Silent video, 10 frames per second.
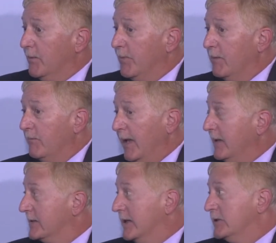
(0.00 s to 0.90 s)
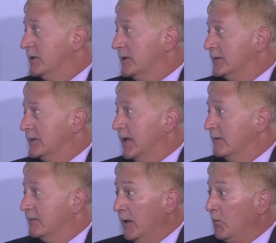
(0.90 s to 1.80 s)
But my contention is
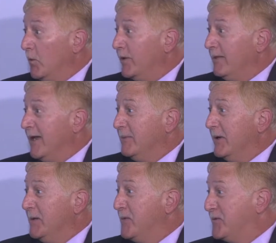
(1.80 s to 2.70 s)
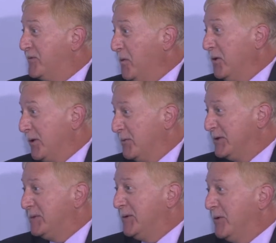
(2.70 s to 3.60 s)
that they were worth a lot of money before we
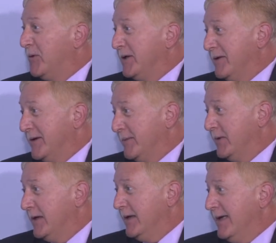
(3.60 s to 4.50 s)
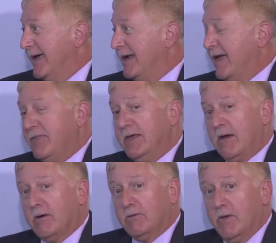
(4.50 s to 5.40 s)
spilled oil on them. And I
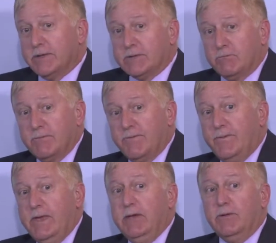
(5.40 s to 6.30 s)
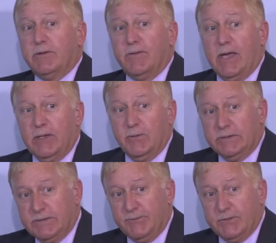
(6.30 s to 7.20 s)
think our laws reveal the value
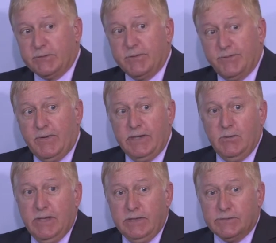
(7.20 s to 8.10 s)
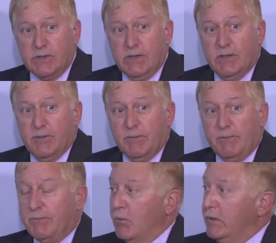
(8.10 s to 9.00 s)
in different sort of funny ways,
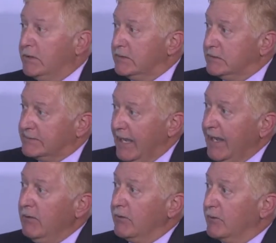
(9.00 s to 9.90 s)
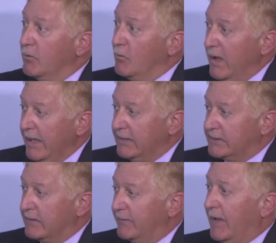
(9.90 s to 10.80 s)
but we can tailor the ways
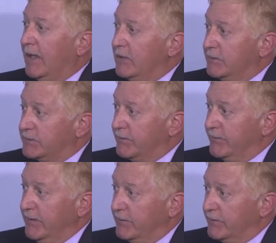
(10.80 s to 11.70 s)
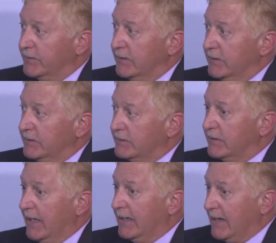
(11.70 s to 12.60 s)
that the value is revealed to
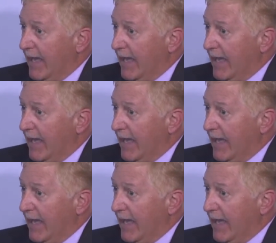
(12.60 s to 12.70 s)
get